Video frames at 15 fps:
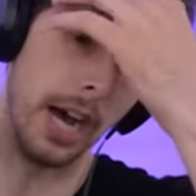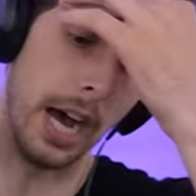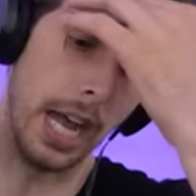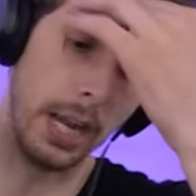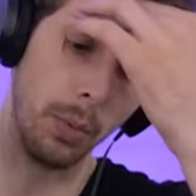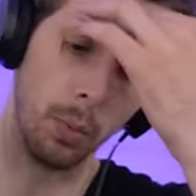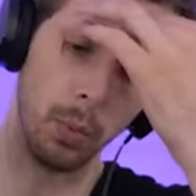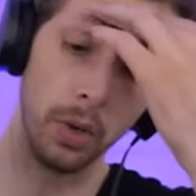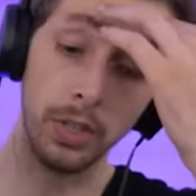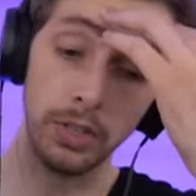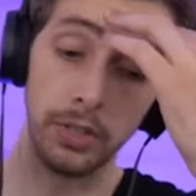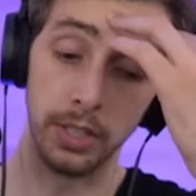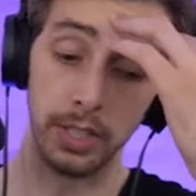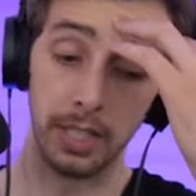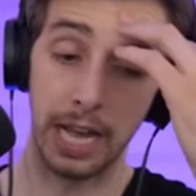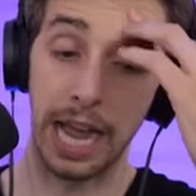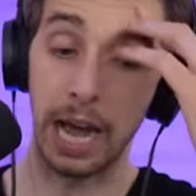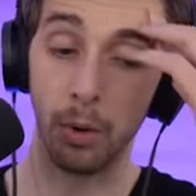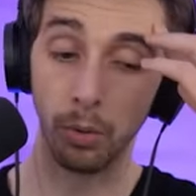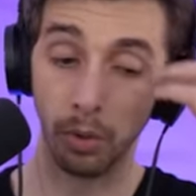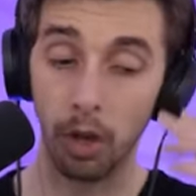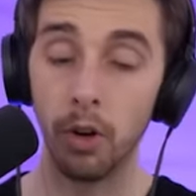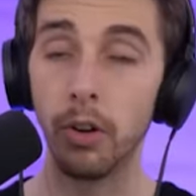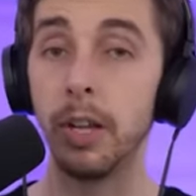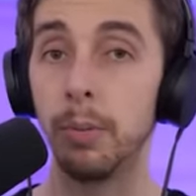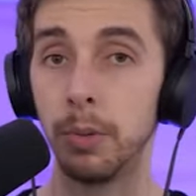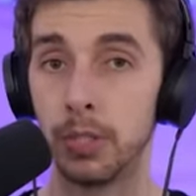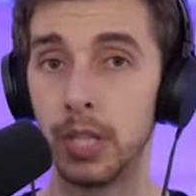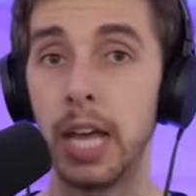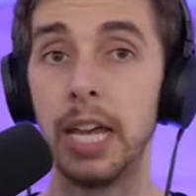I wonder how long it
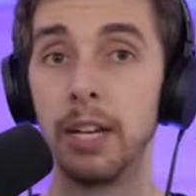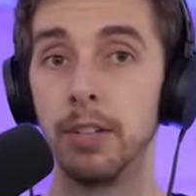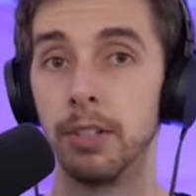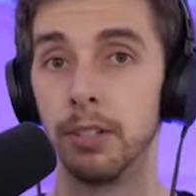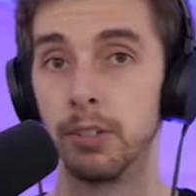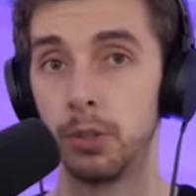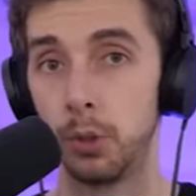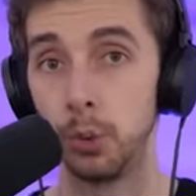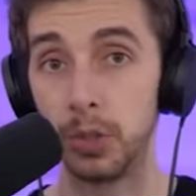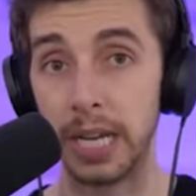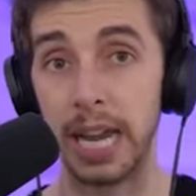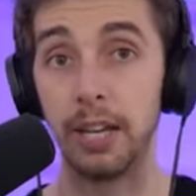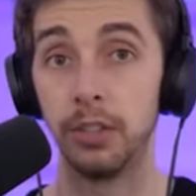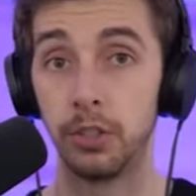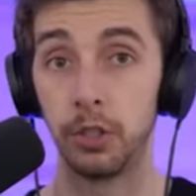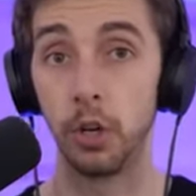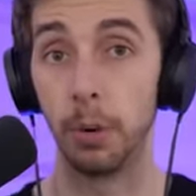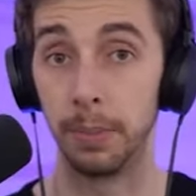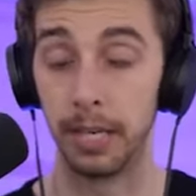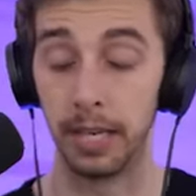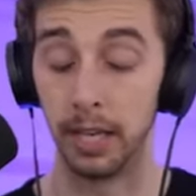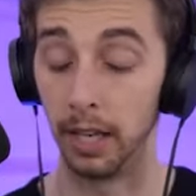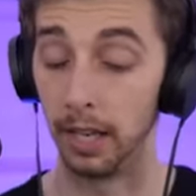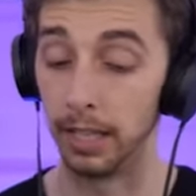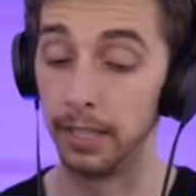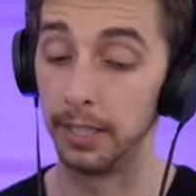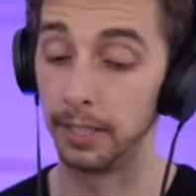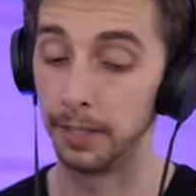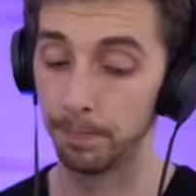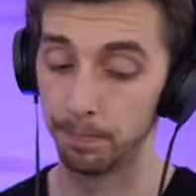would take to get into Dominator
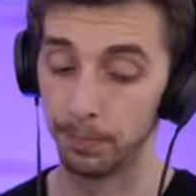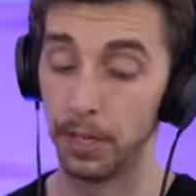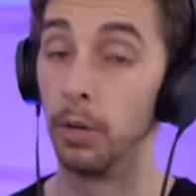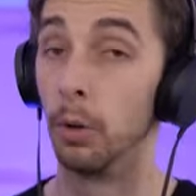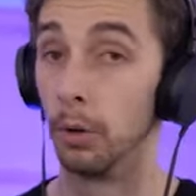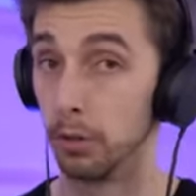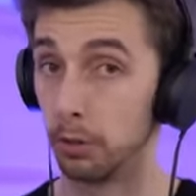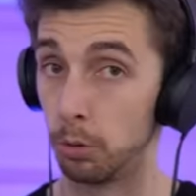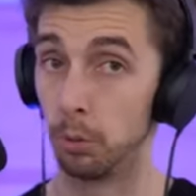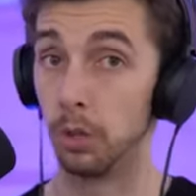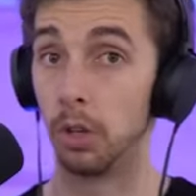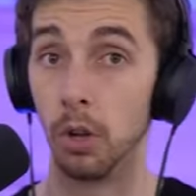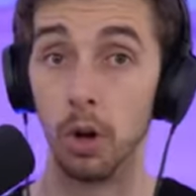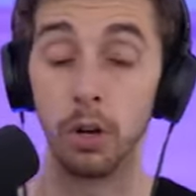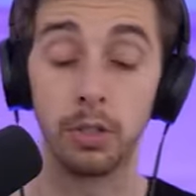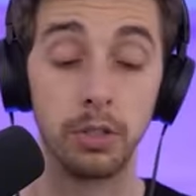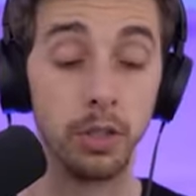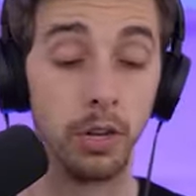League in order to unlock